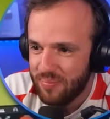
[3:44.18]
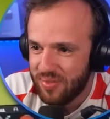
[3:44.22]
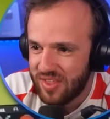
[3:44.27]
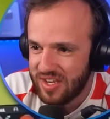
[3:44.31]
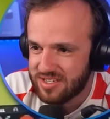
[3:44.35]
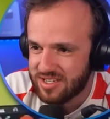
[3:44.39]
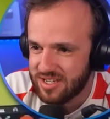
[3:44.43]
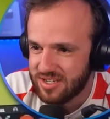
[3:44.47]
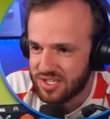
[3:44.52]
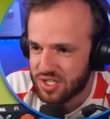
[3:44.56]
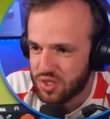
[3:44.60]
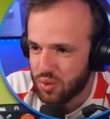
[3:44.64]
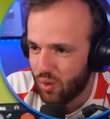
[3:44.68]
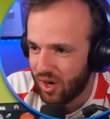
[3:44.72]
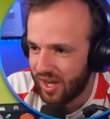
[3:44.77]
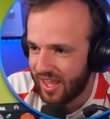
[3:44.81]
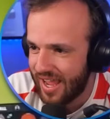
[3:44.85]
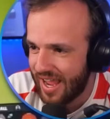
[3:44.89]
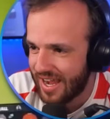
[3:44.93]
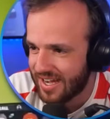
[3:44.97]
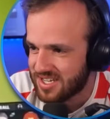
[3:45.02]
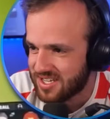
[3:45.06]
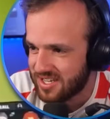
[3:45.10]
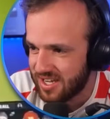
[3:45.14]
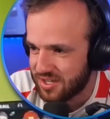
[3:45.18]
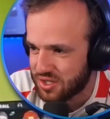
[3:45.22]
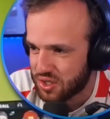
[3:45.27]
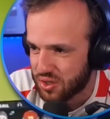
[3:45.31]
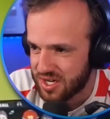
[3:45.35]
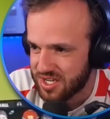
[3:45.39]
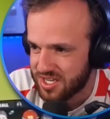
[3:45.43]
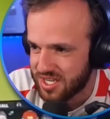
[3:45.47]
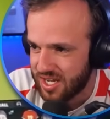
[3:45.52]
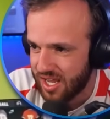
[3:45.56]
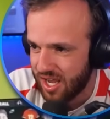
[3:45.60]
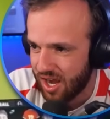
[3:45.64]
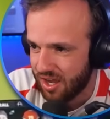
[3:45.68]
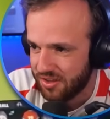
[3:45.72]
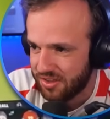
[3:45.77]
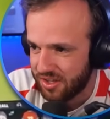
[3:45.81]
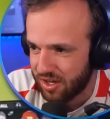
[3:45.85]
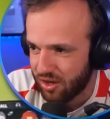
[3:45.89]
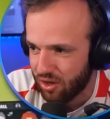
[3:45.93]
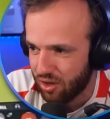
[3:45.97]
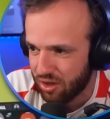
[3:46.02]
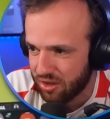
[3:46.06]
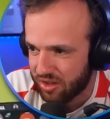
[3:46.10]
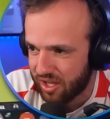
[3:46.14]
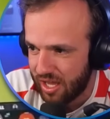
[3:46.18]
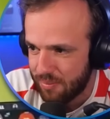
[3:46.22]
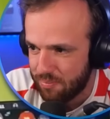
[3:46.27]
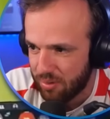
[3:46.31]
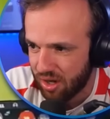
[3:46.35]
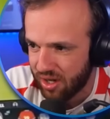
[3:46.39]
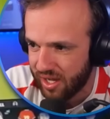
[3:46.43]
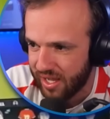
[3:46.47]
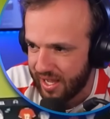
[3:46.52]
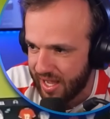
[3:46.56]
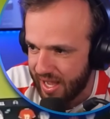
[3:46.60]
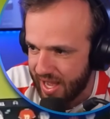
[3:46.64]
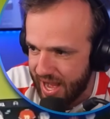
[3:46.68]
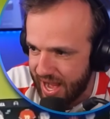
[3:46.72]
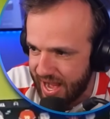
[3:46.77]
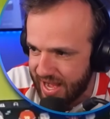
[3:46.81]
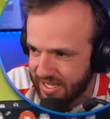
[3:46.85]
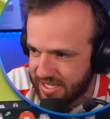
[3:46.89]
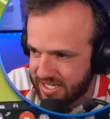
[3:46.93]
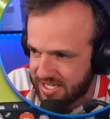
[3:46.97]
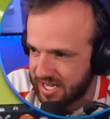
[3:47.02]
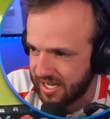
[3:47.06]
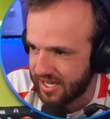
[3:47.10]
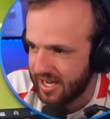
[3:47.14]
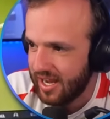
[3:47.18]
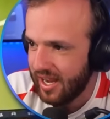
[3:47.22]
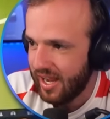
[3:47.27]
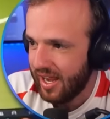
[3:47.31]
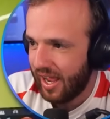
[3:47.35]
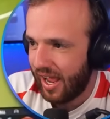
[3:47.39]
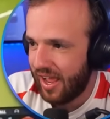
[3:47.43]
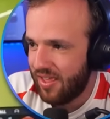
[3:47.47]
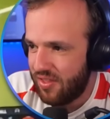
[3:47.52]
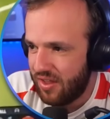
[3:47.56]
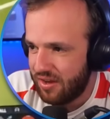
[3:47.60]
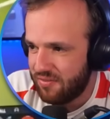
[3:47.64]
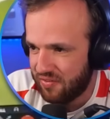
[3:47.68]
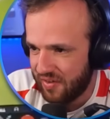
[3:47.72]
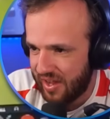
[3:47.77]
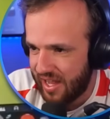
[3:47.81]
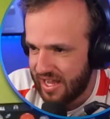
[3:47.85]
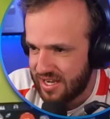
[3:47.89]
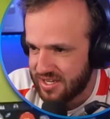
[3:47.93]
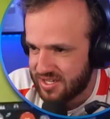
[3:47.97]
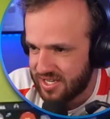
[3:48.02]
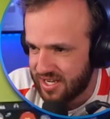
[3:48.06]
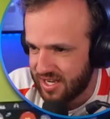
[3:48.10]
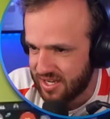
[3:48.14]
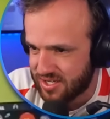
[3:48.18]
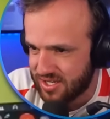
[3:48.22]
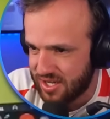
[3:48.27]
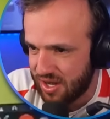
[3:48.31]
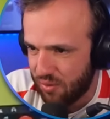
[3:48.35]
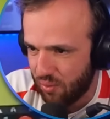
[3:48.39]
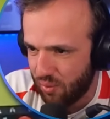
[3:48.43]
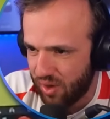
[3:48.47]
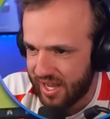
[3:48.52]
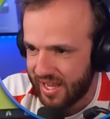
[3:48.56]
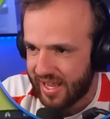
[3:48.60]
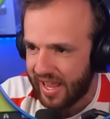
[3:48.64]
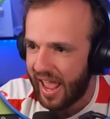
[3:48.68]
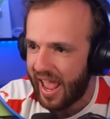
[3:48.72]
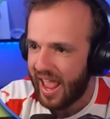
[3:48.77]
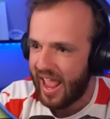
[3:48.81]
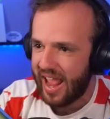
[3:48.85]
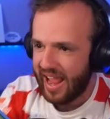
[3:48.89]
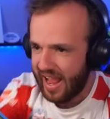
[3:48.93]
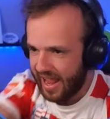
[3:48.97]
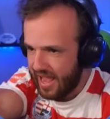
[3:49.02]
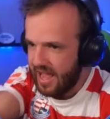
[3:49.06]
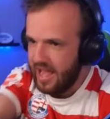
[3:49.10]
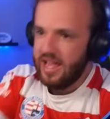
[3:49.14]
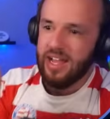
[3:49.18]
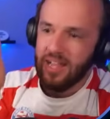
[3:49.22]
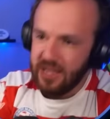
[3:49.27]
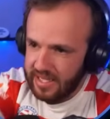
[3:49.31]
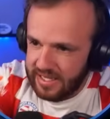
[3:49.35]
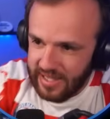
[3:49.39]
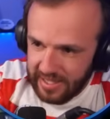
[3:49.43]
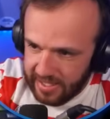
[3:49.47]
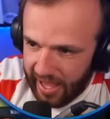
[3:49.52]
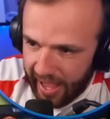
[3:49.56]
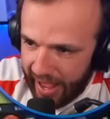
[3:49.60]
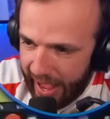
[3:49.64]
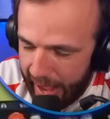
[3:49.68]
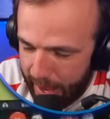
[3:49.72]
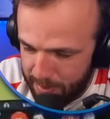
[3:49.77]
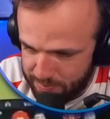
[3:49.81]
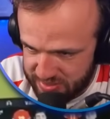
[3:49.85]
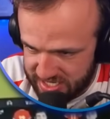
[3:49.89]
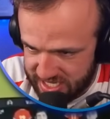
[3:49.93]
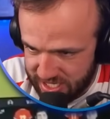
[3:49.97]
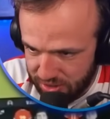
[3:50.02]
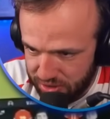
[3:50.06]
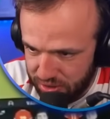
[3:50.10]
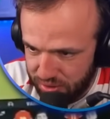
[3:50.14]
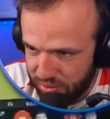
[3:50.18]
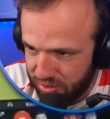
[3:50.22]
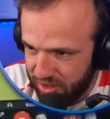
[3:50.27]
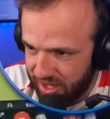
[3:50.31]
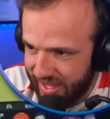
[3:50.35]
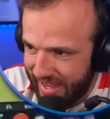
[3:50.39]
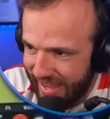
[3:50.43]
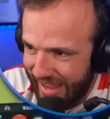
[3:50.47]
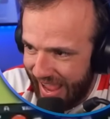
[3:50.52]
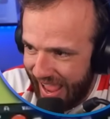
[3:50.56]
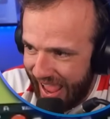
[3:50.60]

This is 20 eccentricity on the goalkeeper. Yeet! And then Vinicius Enrique, absolutely